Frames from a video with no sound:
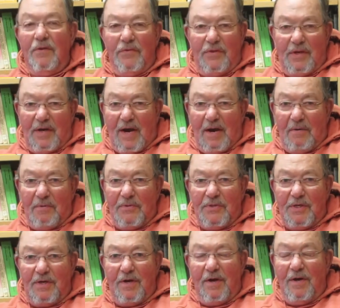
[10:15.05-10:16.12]
that I was
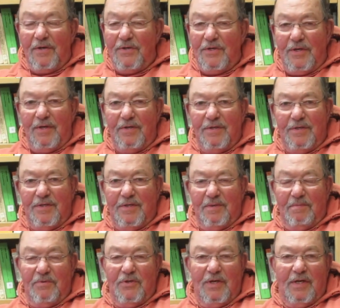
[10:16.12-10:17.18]
a conscientious
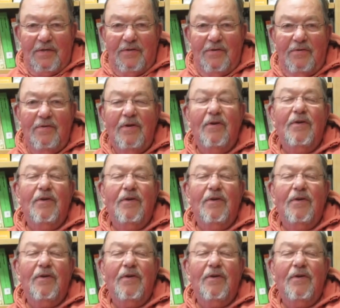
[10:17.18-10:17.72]
objector.